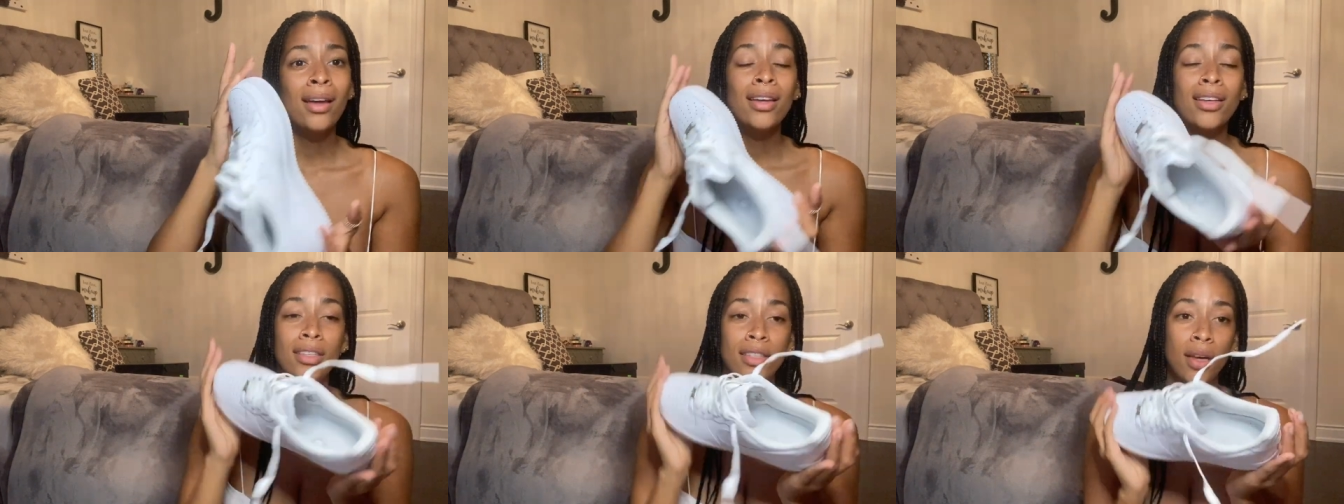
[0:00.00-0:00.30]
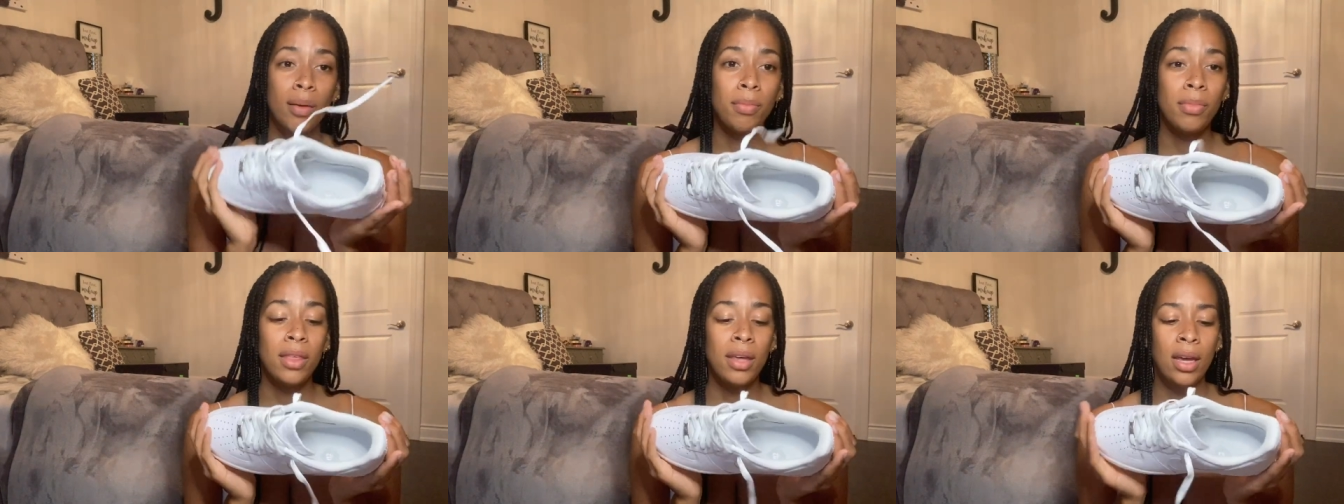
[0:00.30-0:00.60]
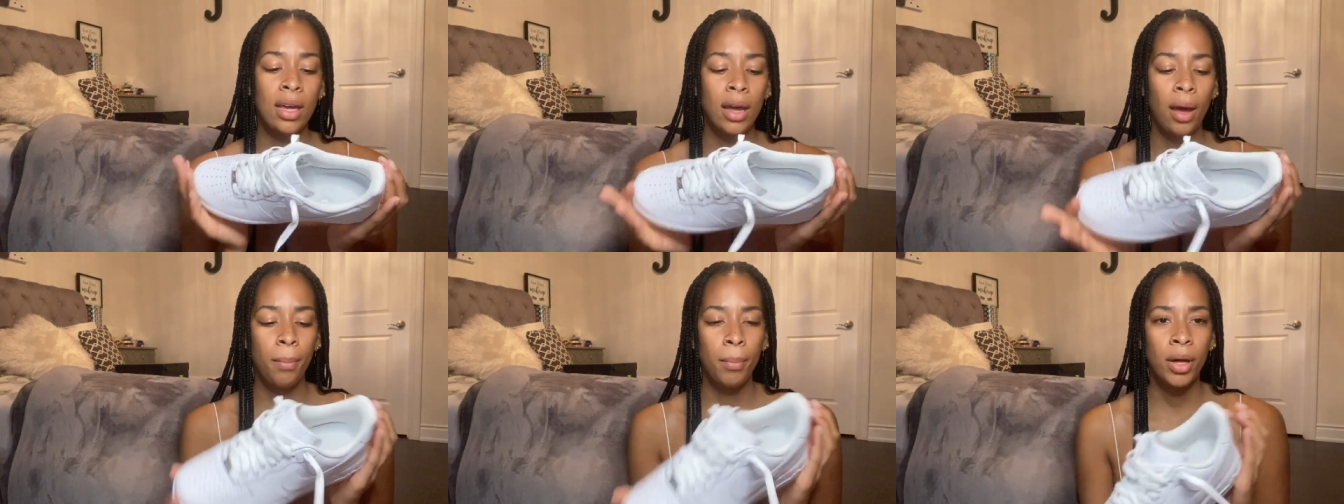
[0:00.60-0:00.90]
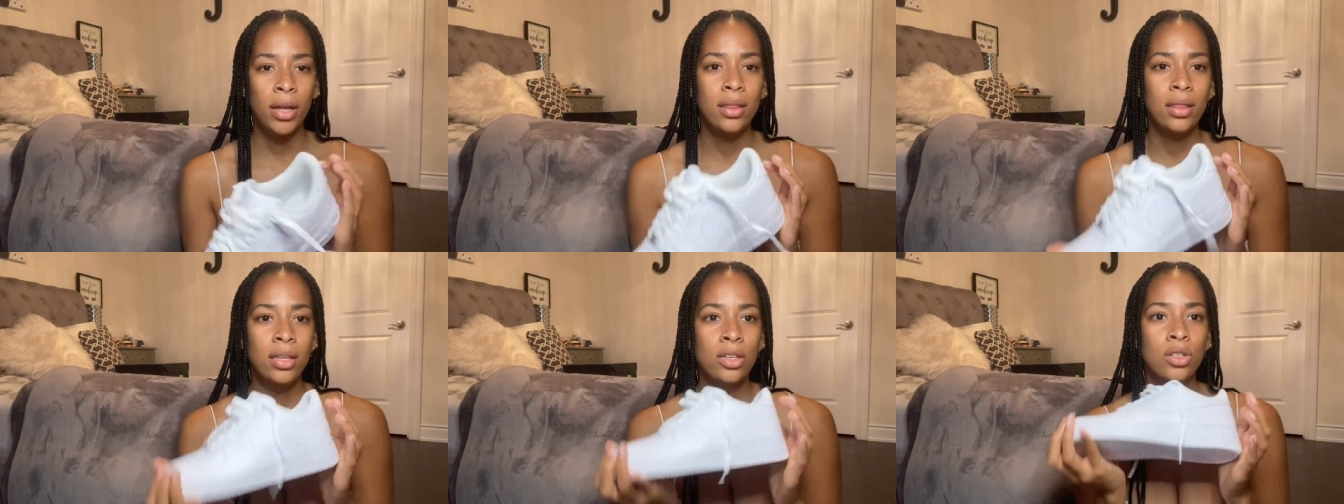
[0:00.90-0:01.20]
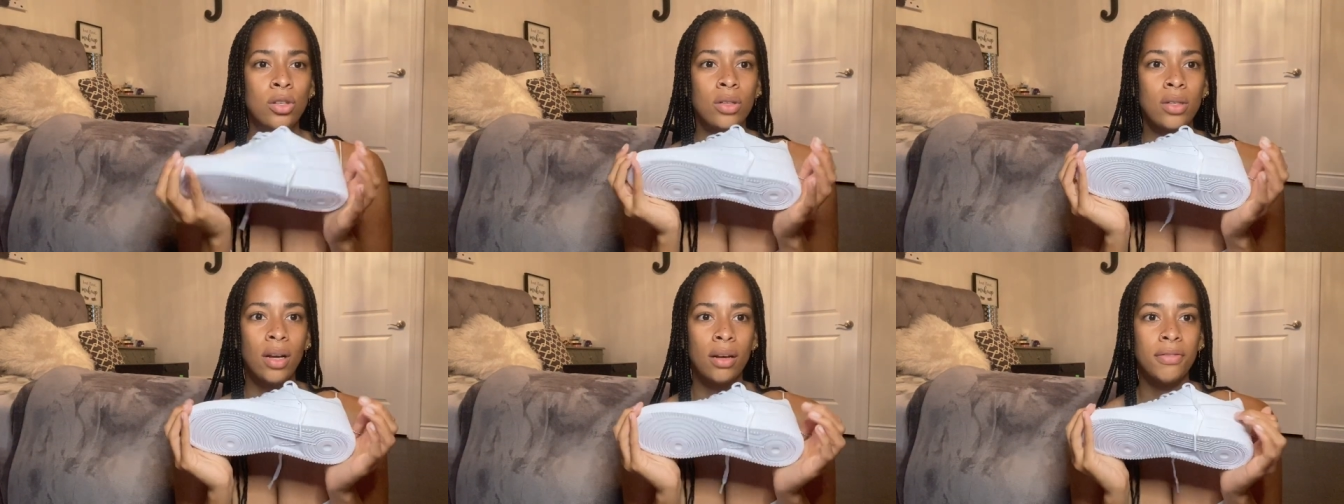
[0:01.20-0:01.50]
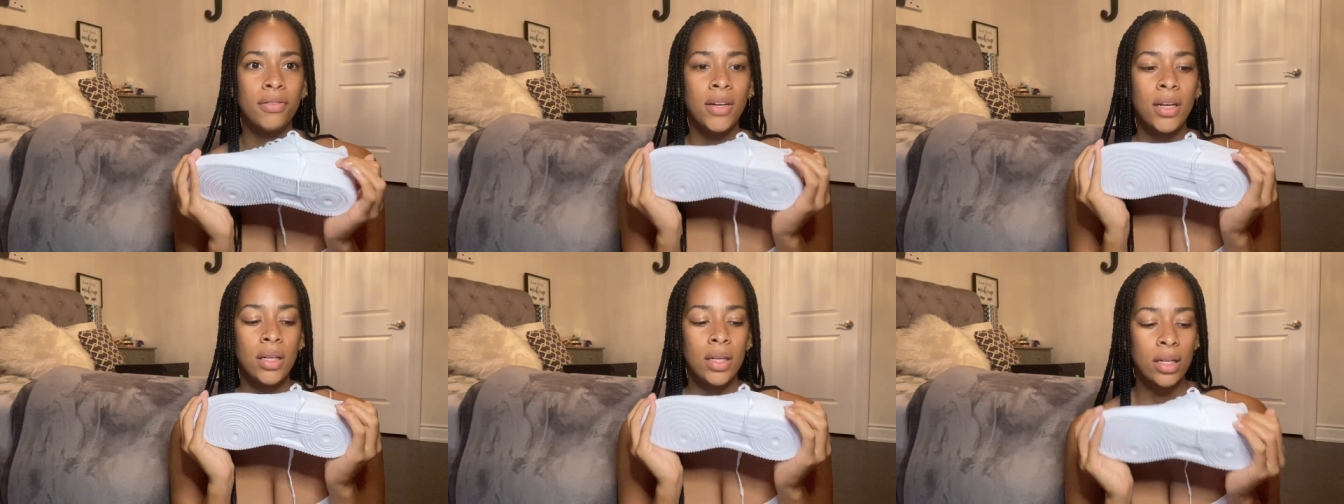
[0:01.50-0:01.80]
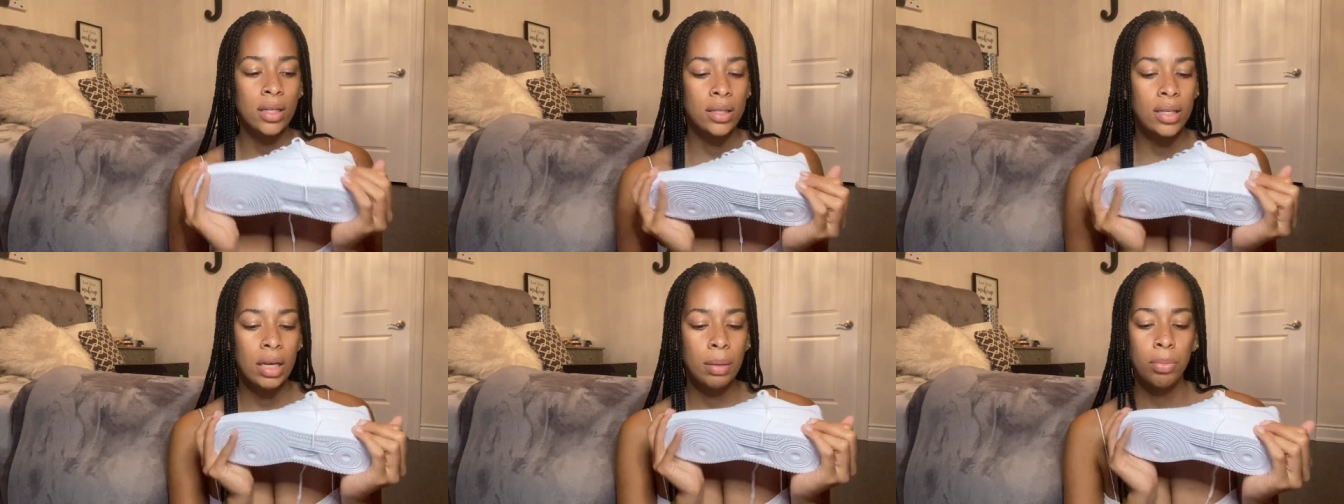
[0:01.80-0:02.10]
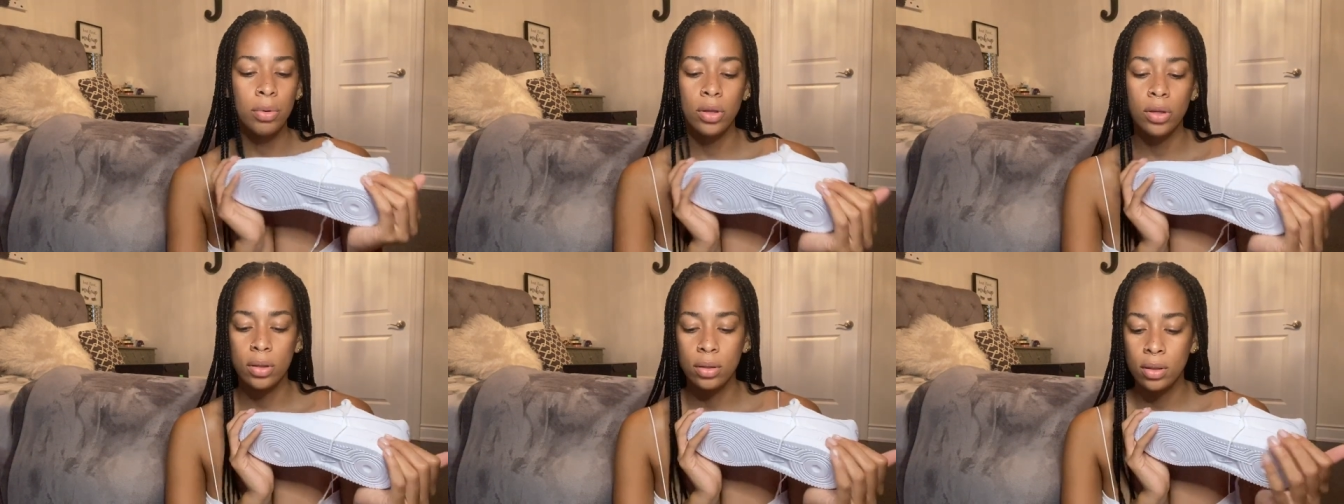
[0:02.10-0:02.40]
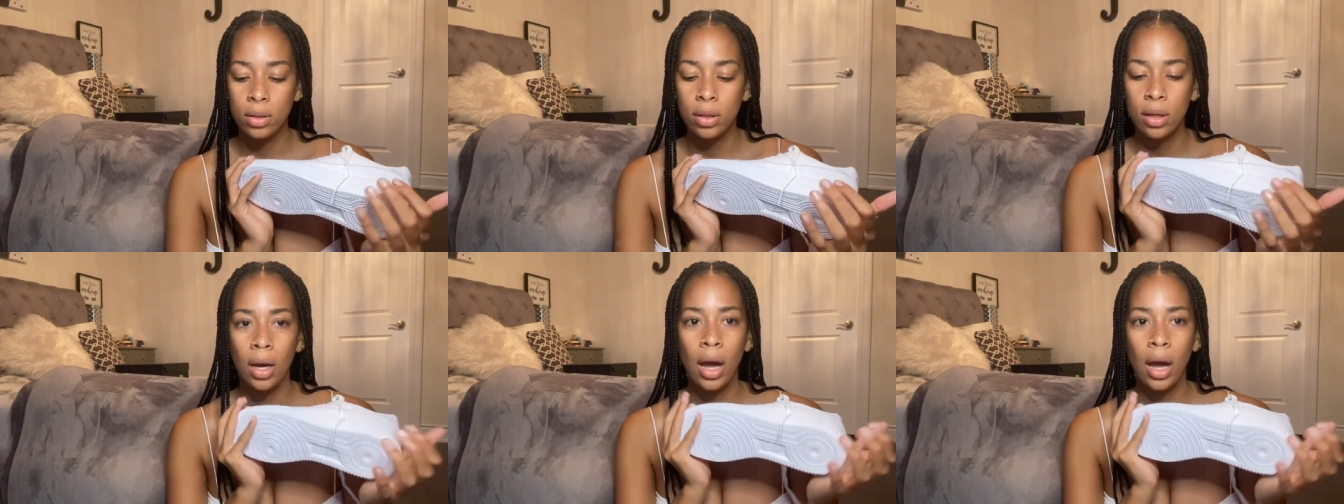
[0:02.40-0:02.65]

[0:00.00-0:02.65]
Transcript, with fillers: something, but these are definitely staples.